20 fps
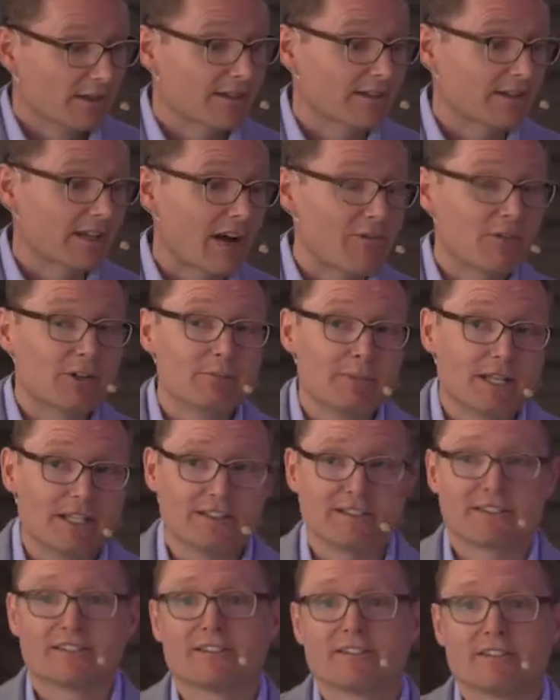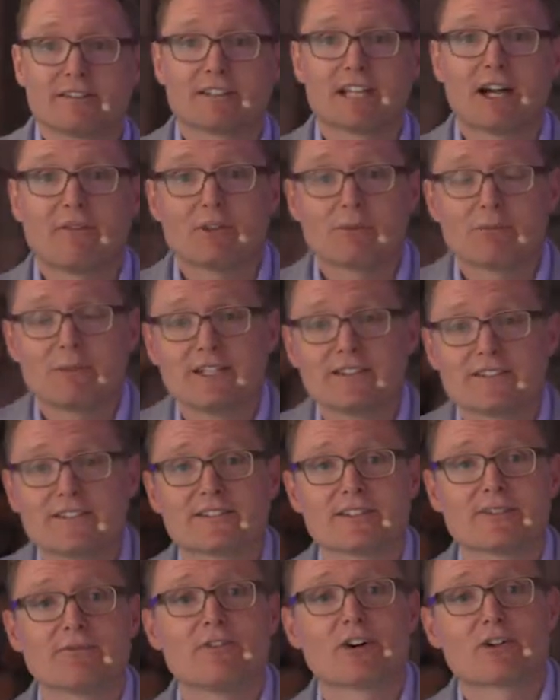Governments. Governments
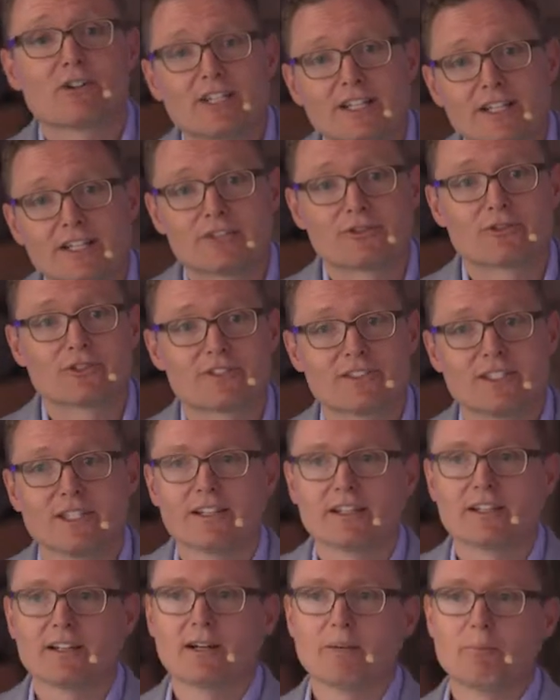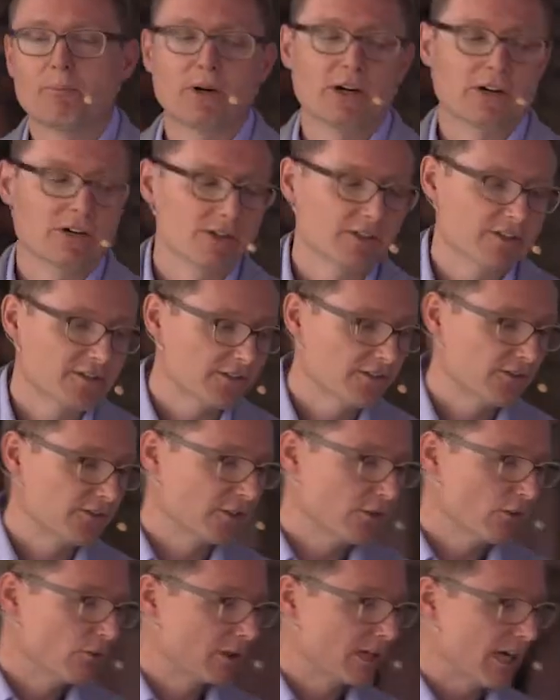is a very interesting part.
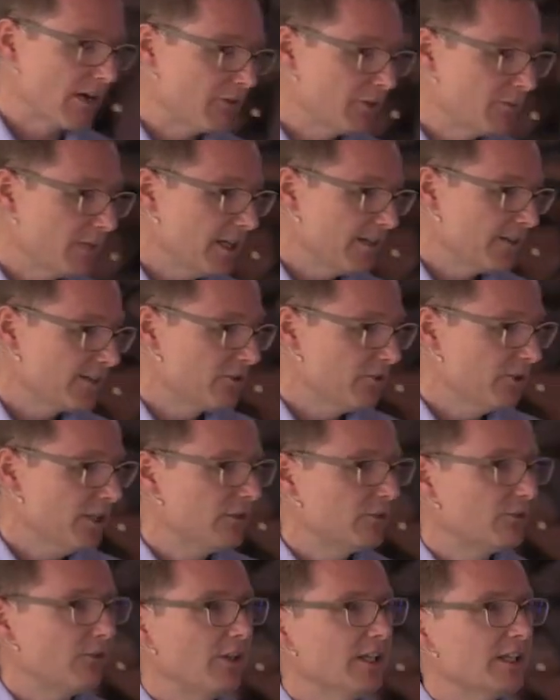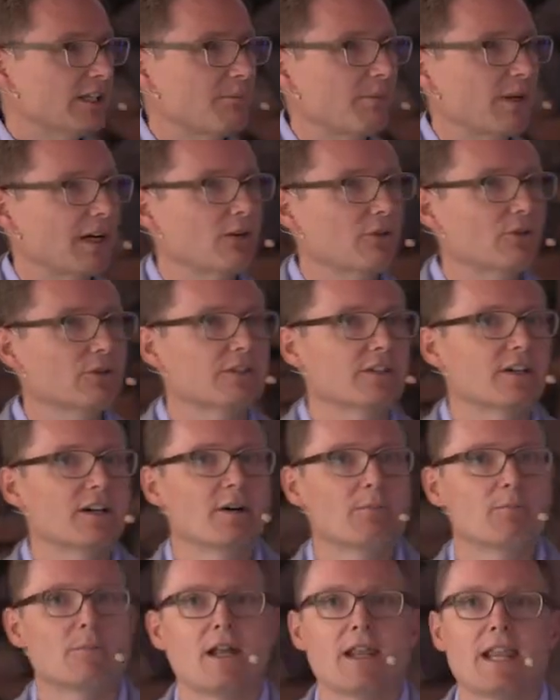So governments, you need to think about
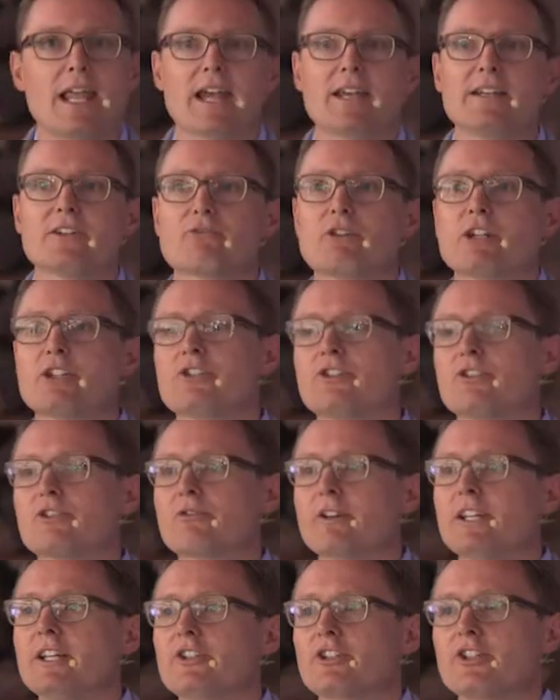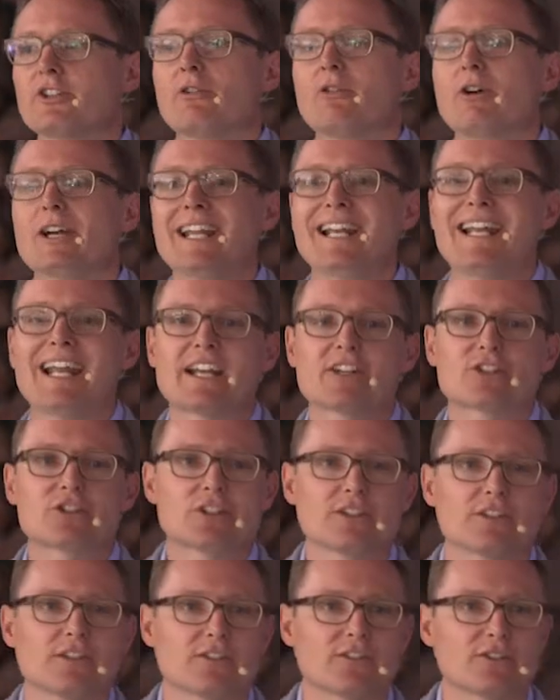land registration or
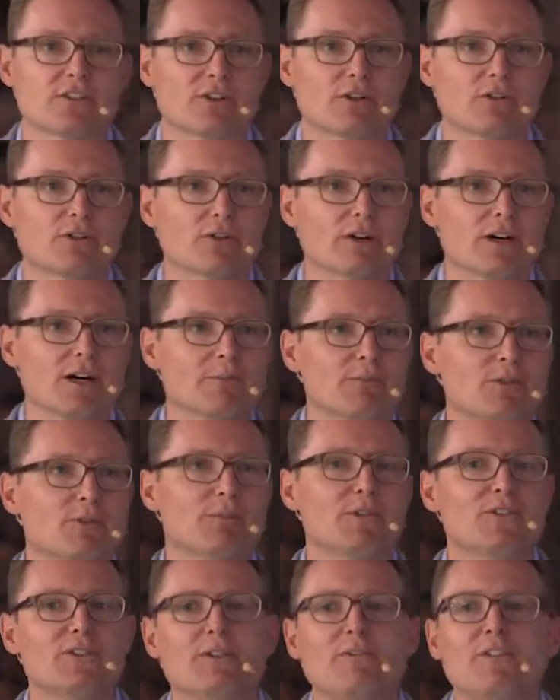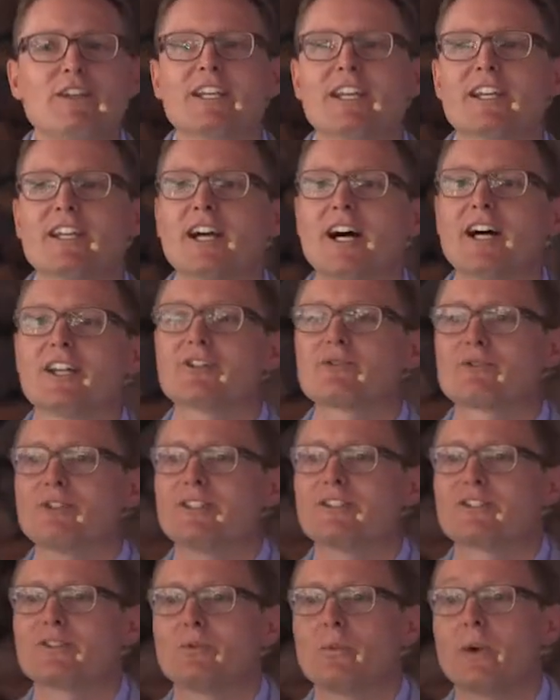election. So specific in
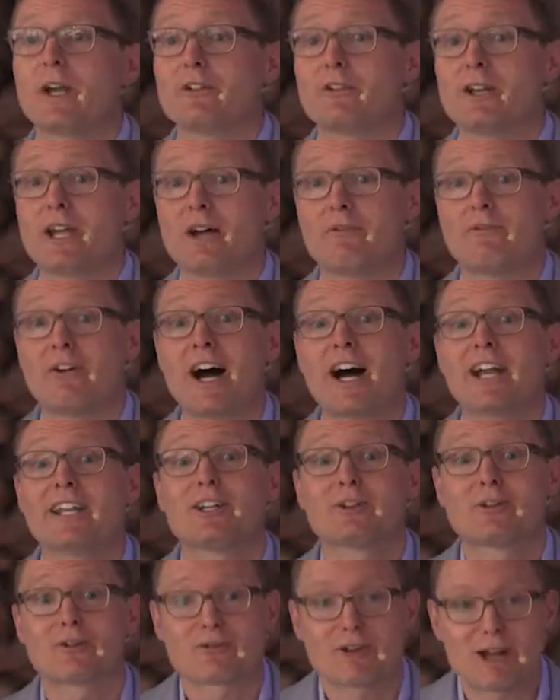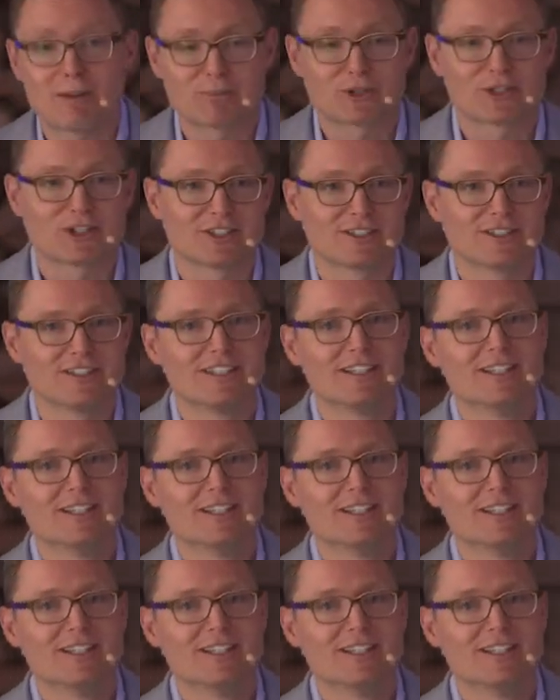countries where you have high corruption,